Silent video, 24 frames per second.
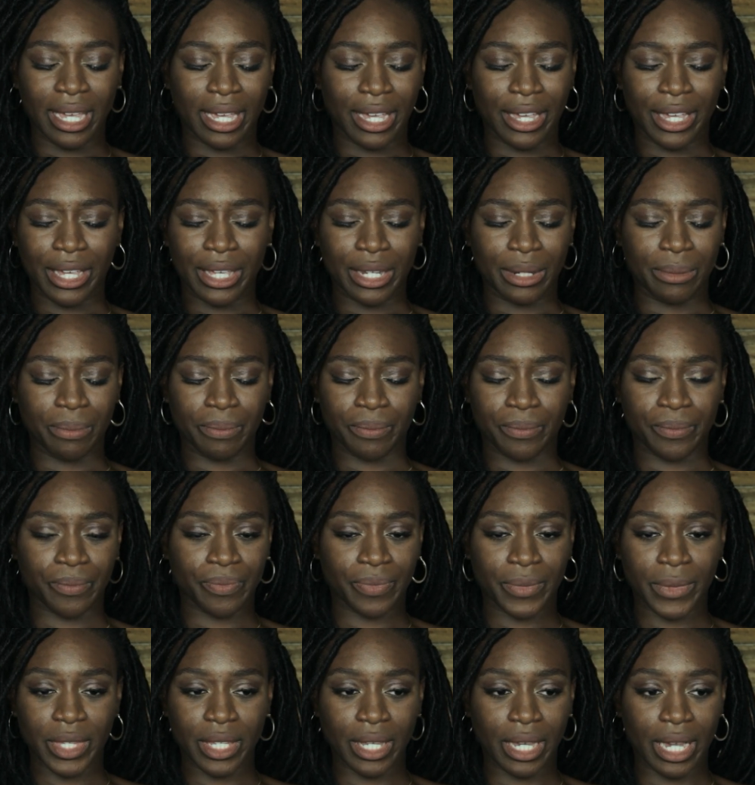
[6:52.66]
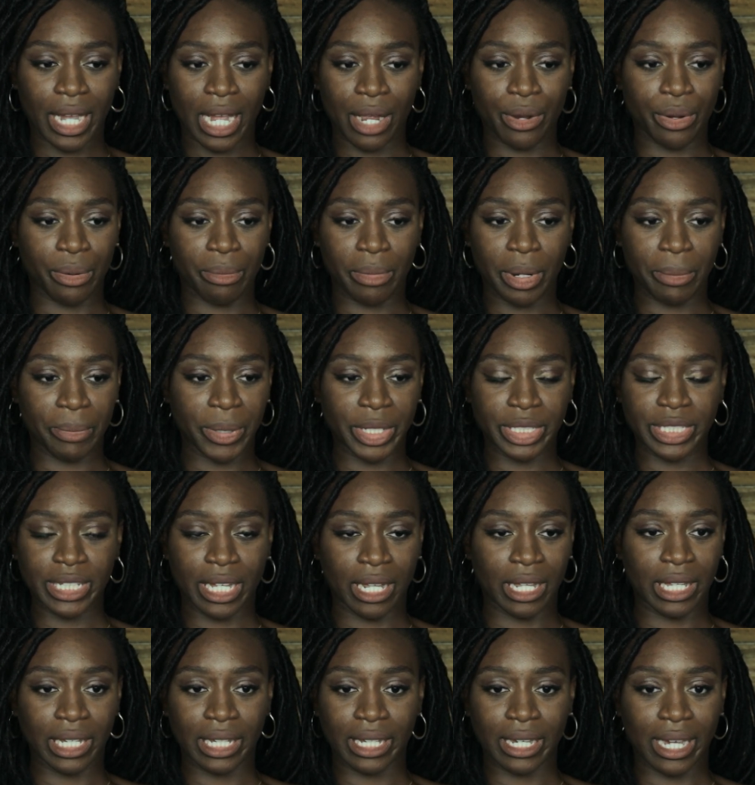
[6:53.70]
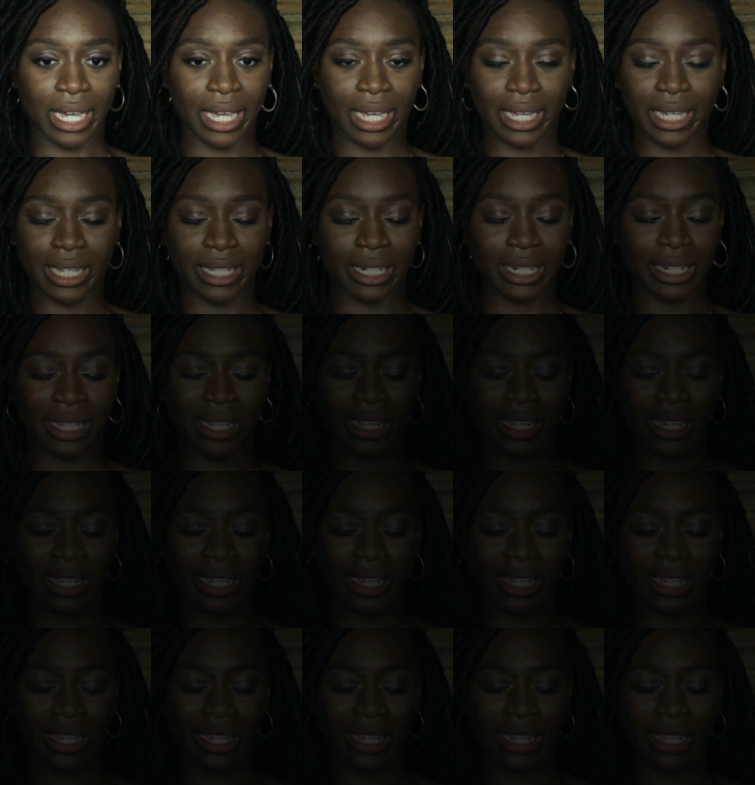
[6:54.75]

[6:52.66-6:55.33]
And I remember telling God,